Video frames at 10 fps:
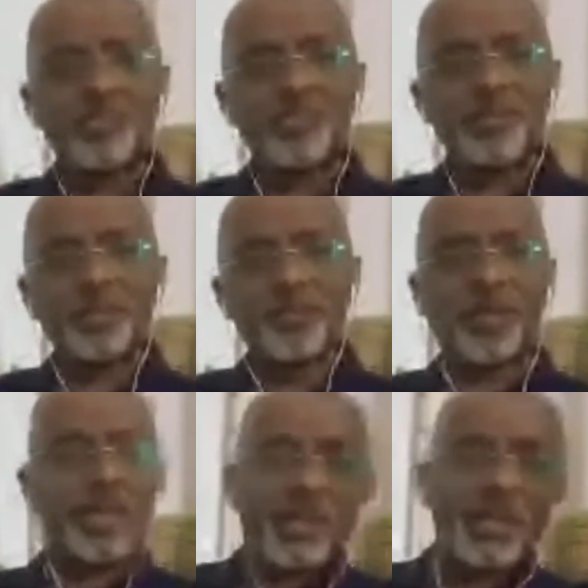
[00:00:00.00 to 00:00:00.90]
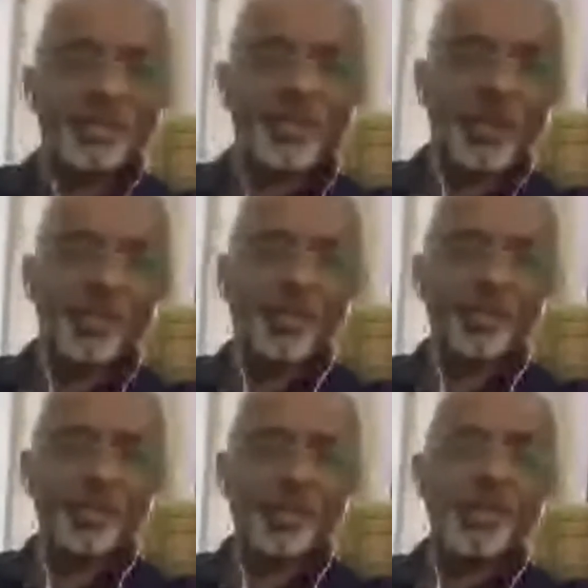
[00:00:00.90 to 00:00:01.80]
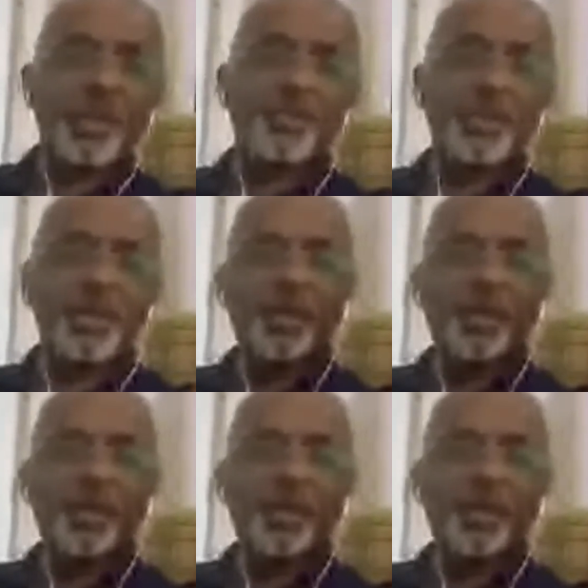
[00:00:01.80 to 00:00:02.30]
That's what leading is all about. You need not